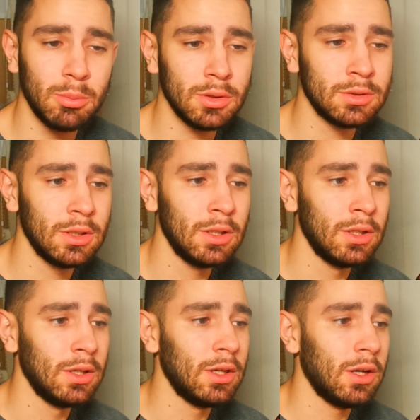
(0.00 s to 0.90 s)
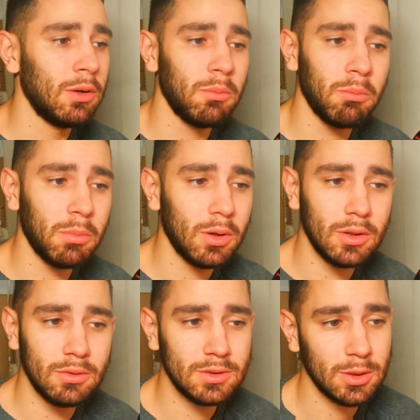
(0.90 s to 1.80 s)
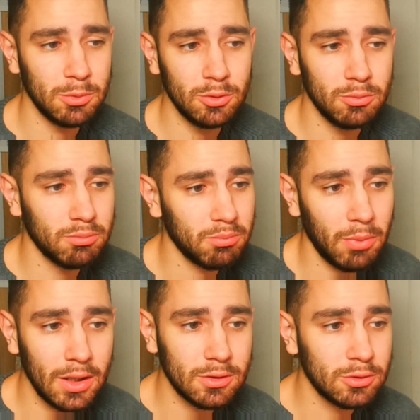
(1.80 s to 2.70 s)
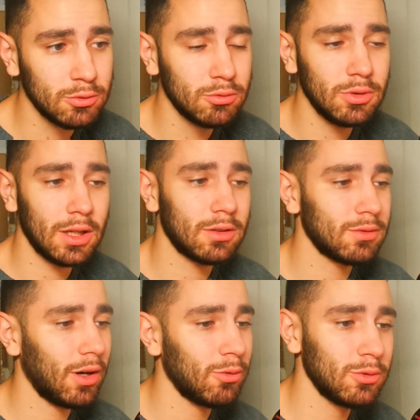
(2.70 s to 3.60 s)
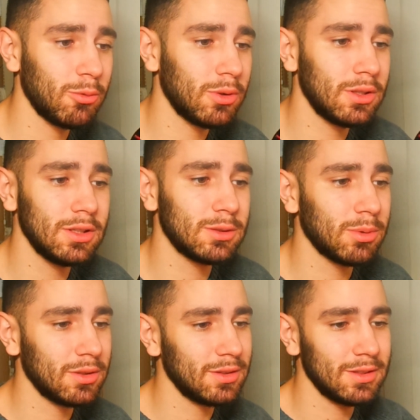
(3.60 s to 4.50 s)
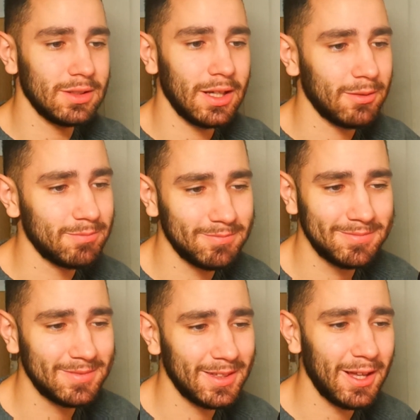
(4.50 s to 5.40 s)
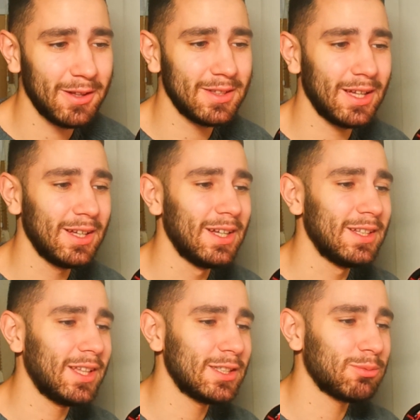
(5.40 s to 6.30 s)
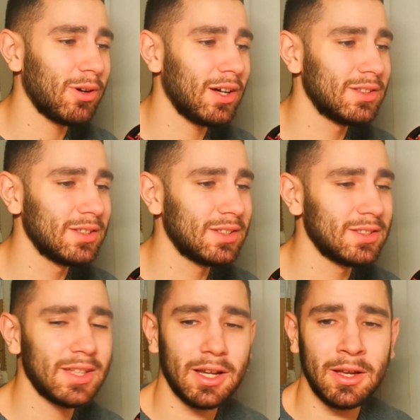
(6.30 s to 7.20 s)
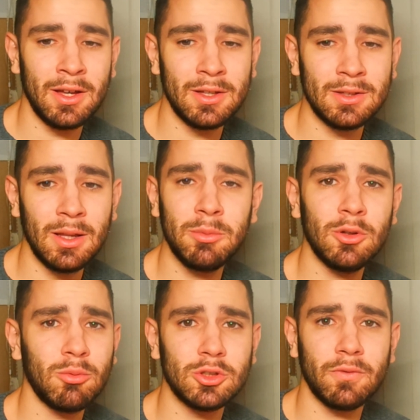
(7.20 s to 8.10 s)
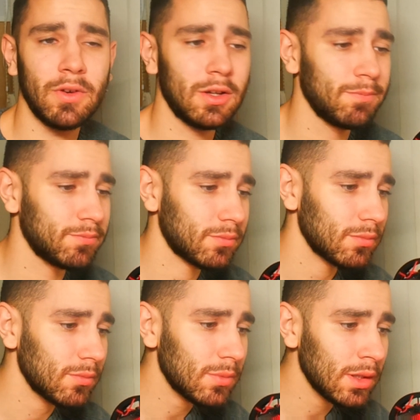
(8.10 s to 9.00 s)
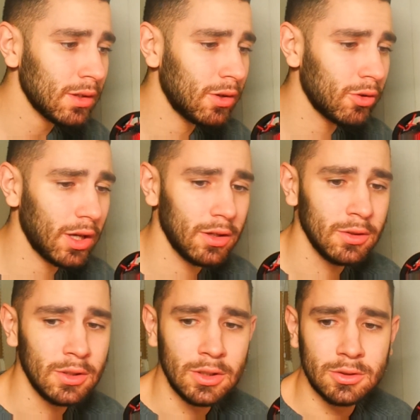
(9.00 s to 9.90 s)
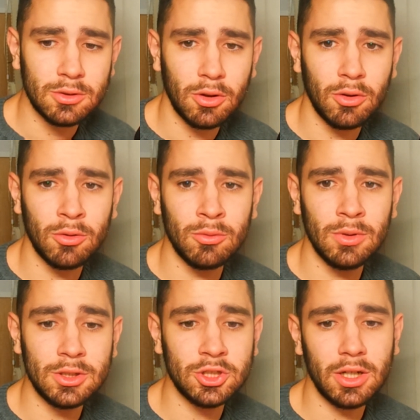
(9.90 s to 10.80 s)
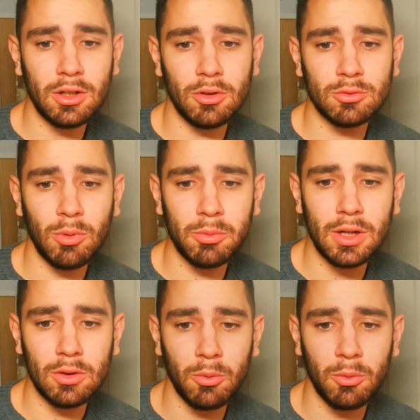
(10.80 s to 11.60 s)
build, but some of you might do. Like, I don't know what it is, but yeah, that's why I did this deck, and let me know what you think. Okay, so let's check it out. What we got